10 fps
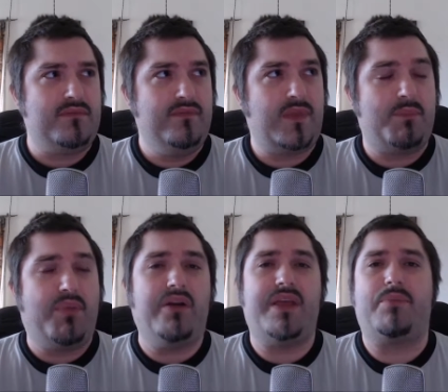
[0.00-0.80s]

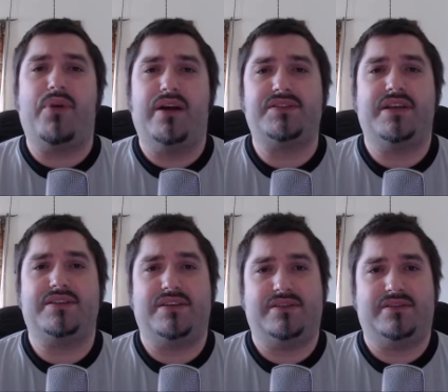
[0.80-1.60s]
part of that process
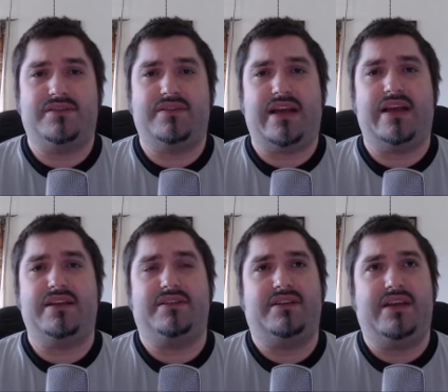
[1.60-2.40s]
is that
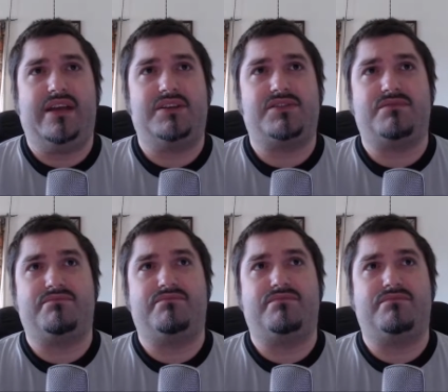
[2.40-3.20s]
it's
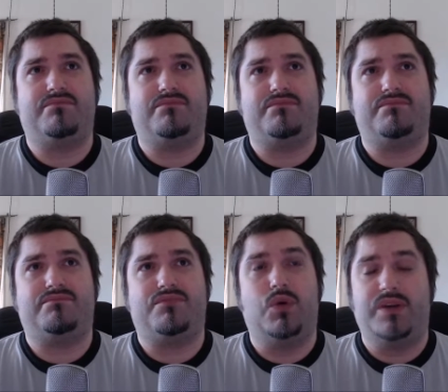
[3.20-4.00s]

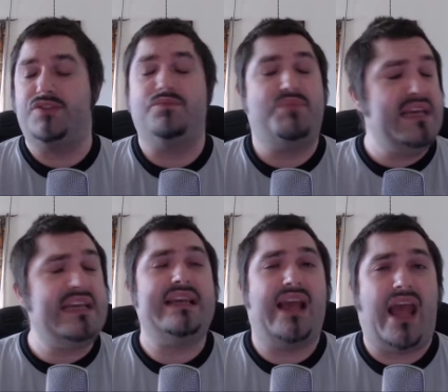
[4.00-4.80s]
going to
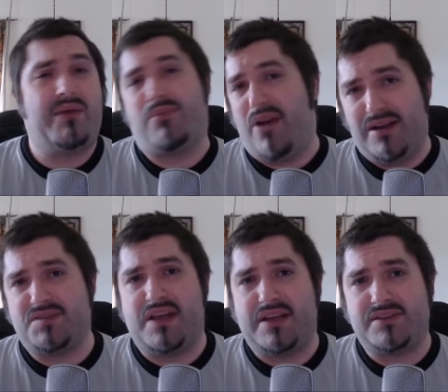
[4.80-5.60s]
be a
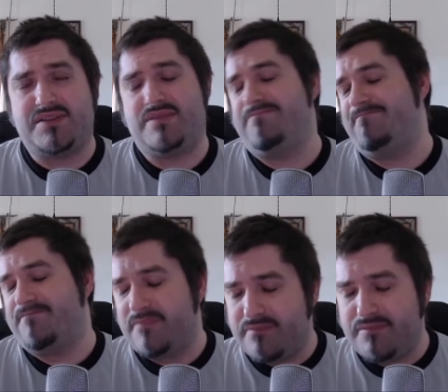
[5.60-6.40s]
process.
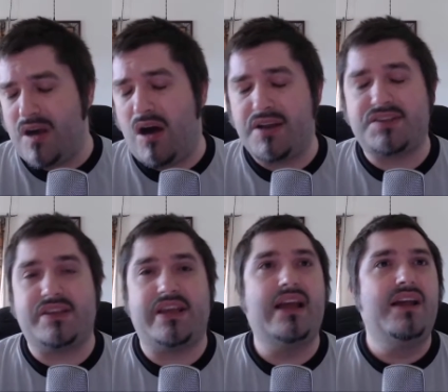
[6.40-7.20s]

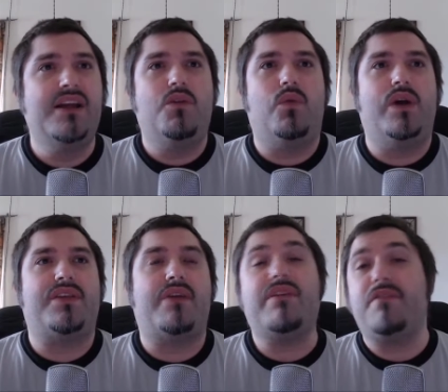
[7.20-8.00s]
Honestly, with
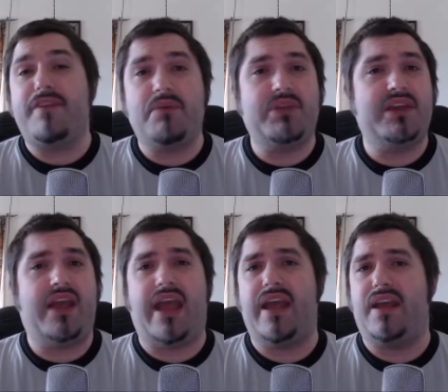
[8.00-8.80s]
having a family
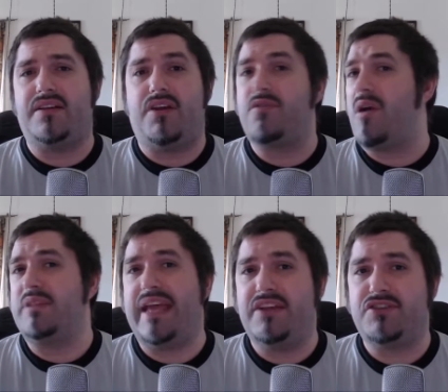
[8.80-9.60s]
and other
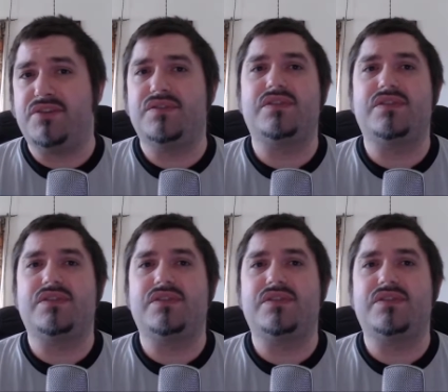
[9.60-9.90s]
obligations,